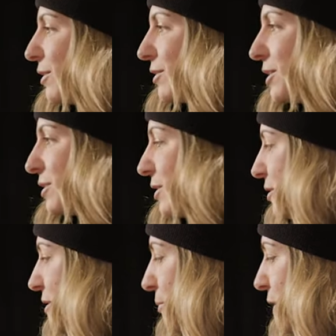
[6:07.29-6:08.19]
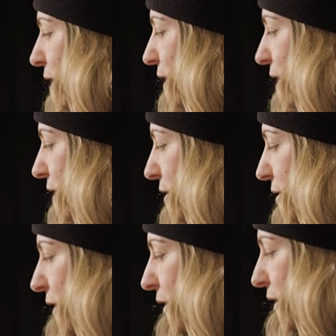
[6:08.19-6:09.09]
this is something that is
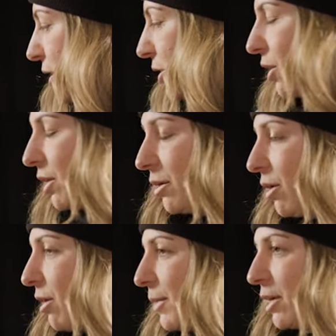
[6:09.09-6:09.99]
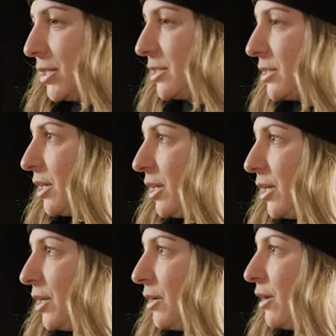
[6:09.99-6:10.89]
needed on all mountain
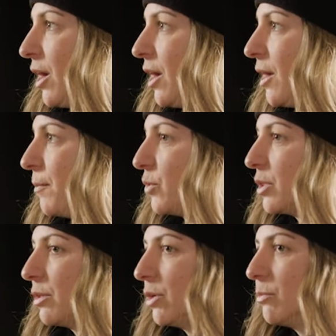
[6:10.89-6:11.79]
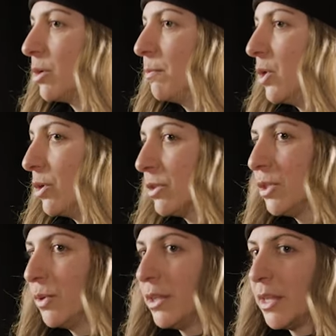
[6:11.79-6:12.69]
ski with a little more bulk
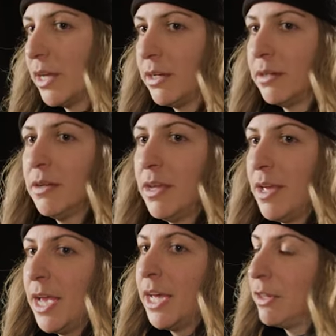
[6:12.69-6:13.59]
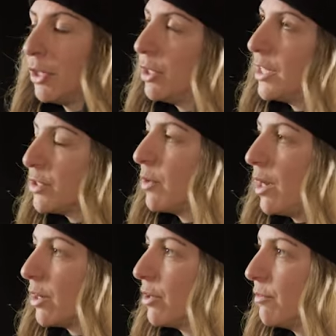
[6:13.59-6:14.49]
to it than and a little less
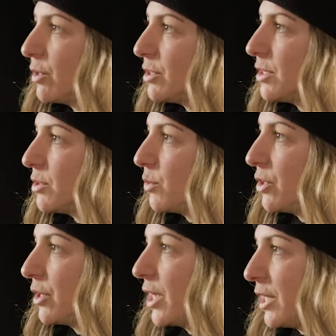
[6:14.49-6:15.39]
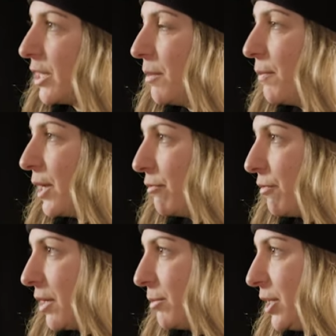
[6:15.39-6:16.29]
rocker versus what you're getting in the Bent
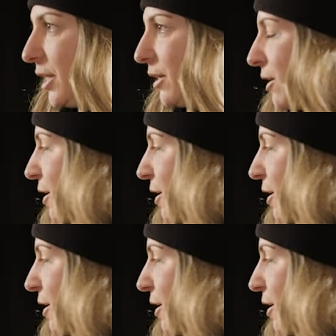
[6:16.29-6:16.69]
family.